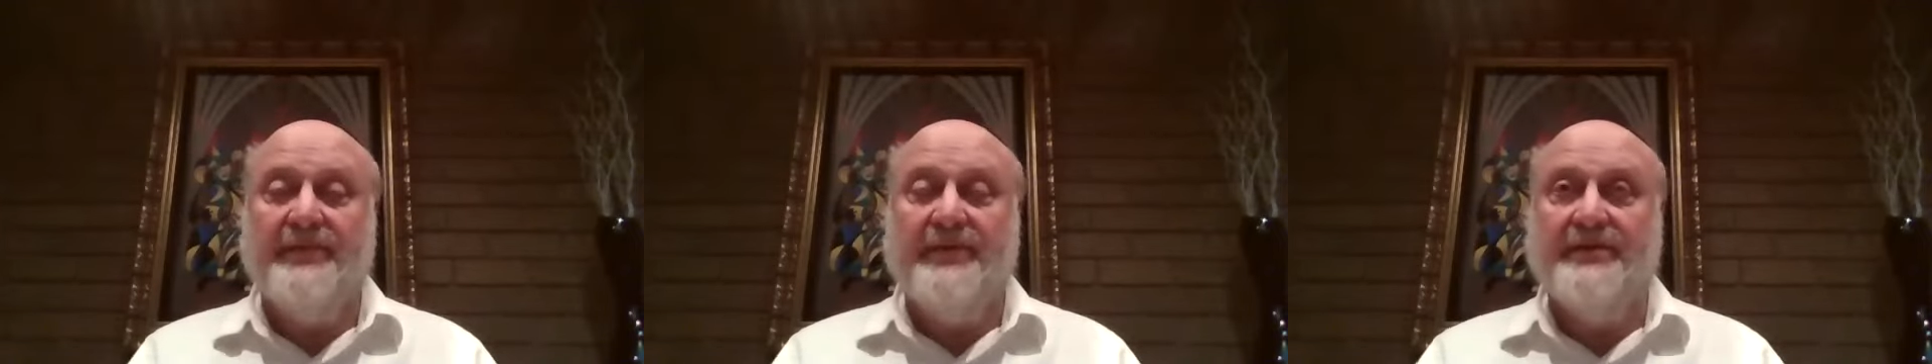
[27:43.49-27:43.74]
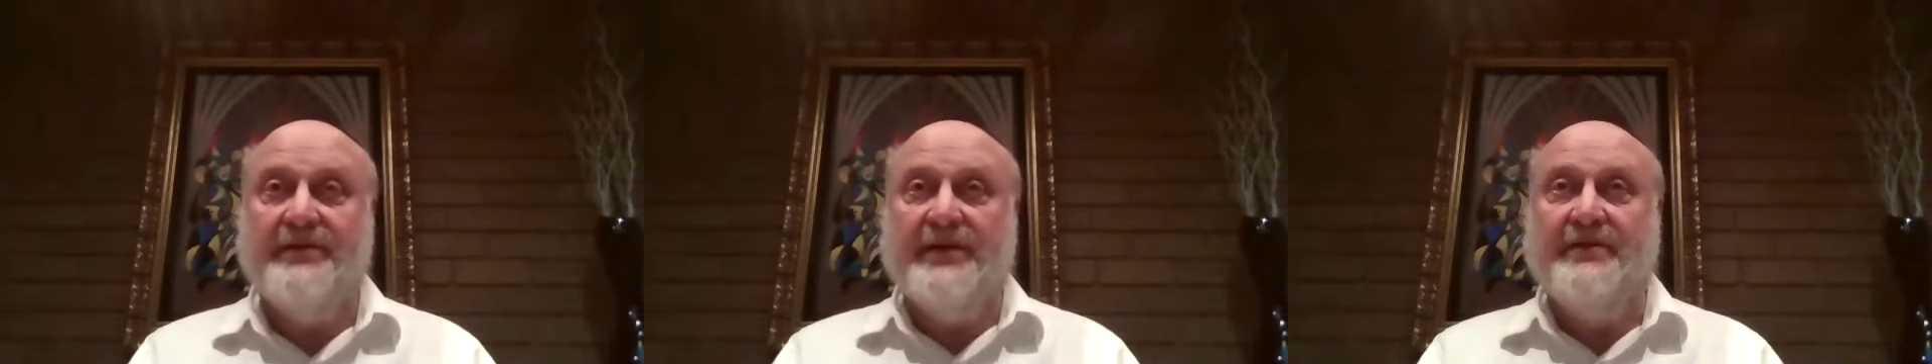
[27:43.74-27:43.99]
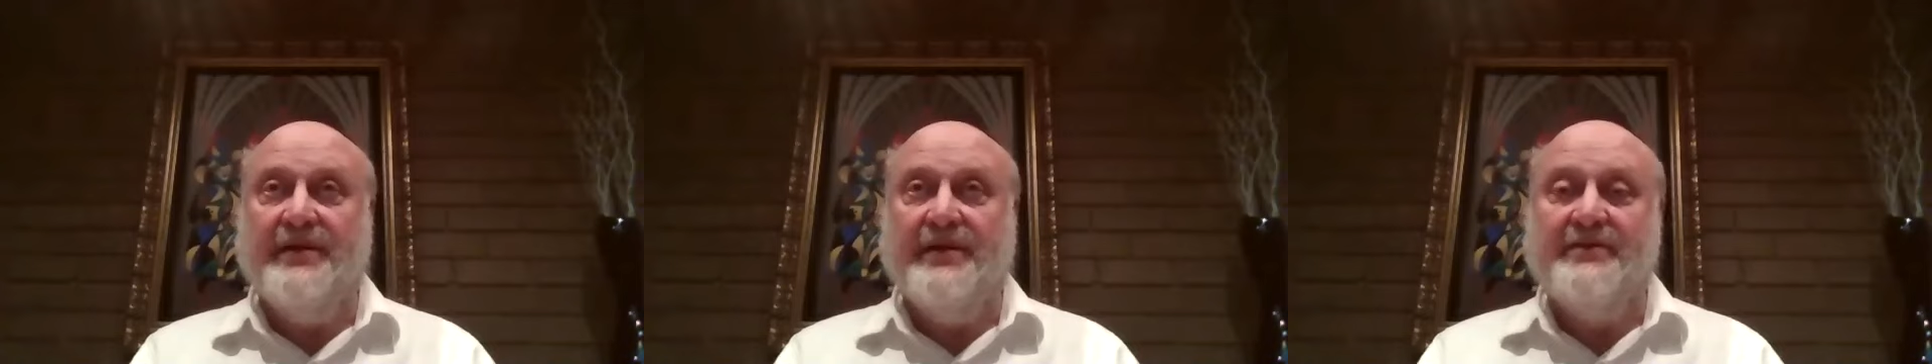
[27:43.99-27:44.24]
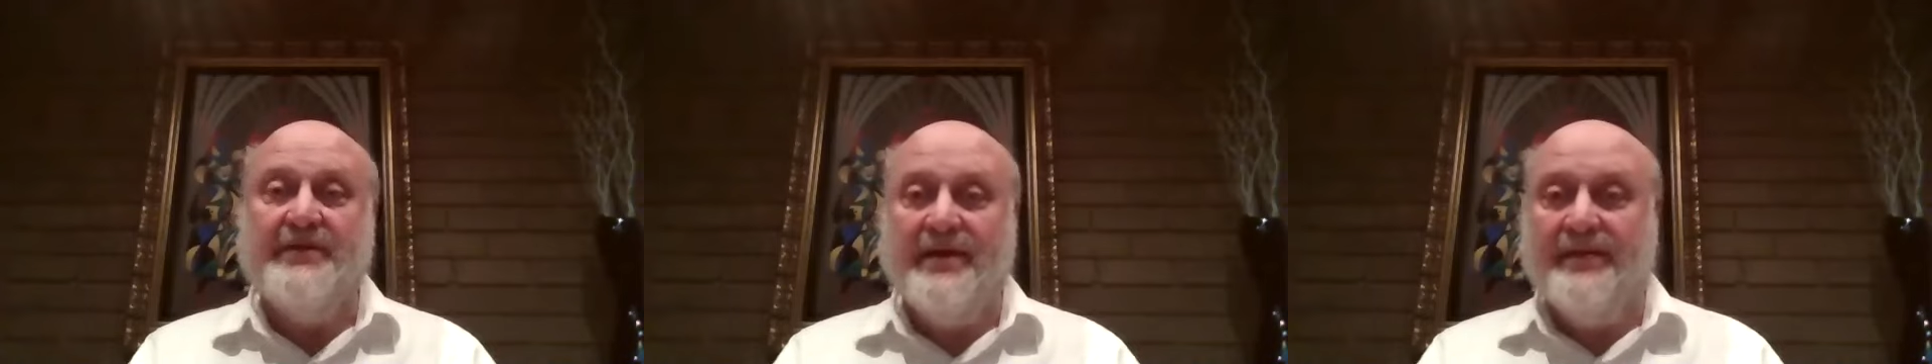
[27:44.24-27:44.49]
is
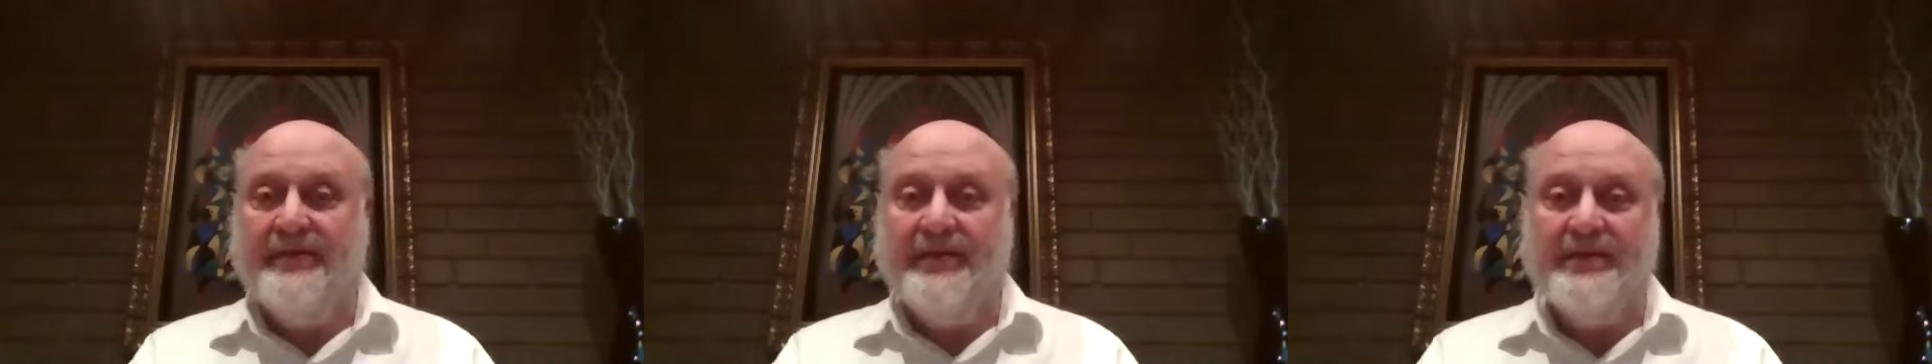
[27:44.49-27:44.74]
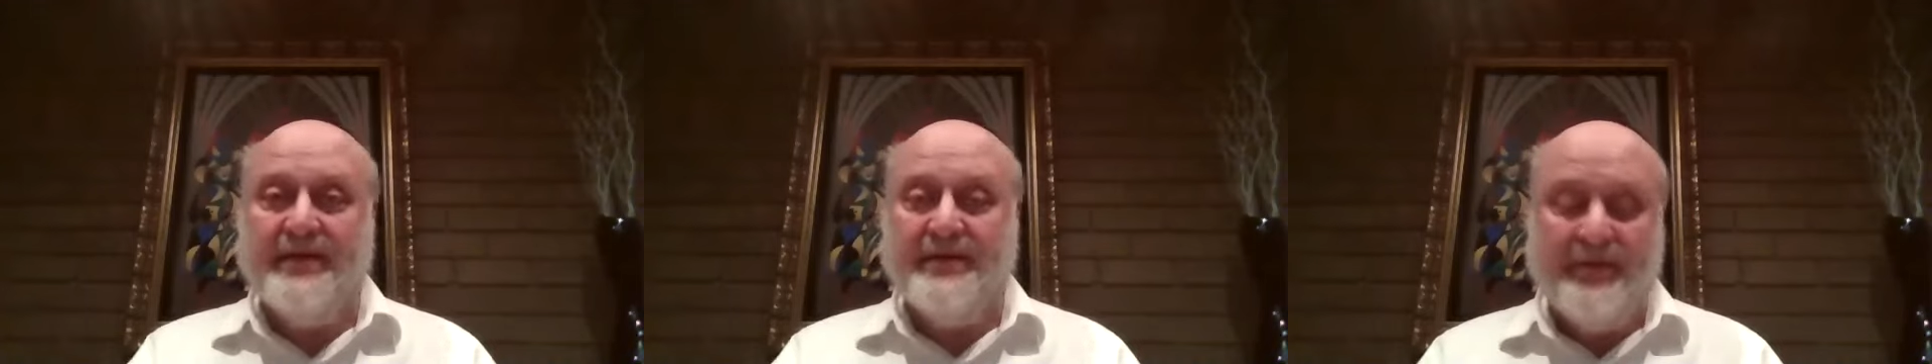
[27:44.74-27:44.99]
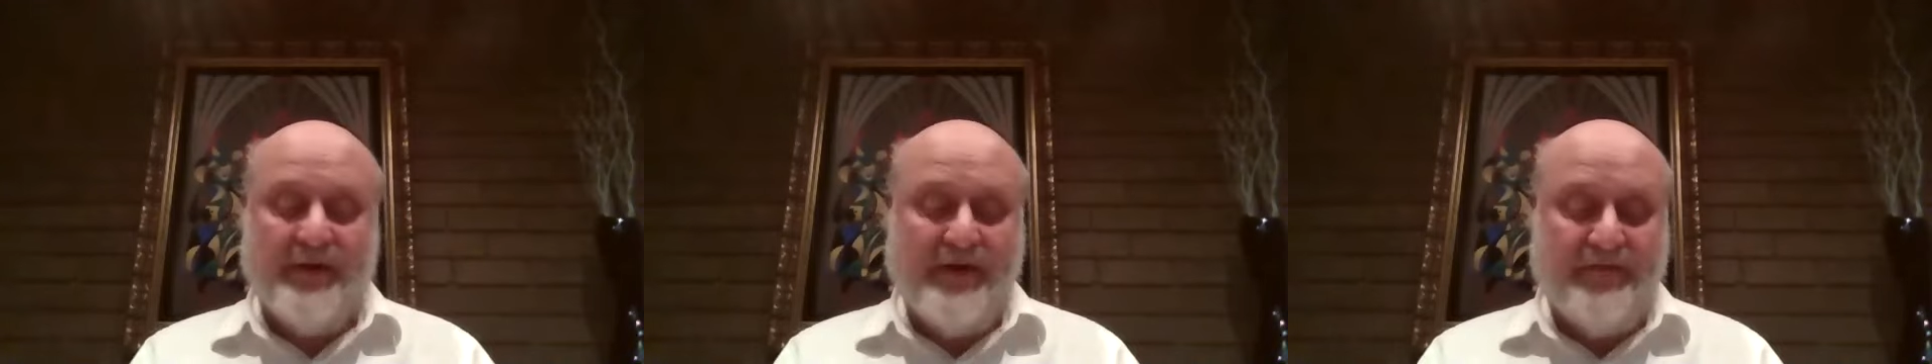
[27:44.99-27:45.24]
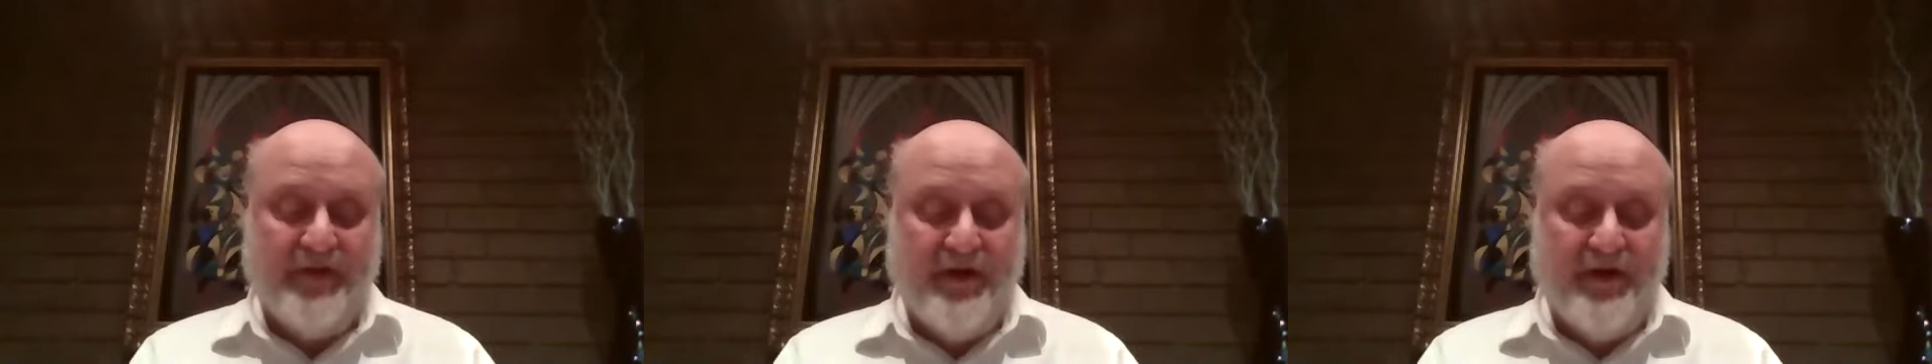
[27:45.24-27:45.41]
is, is uh, whatever the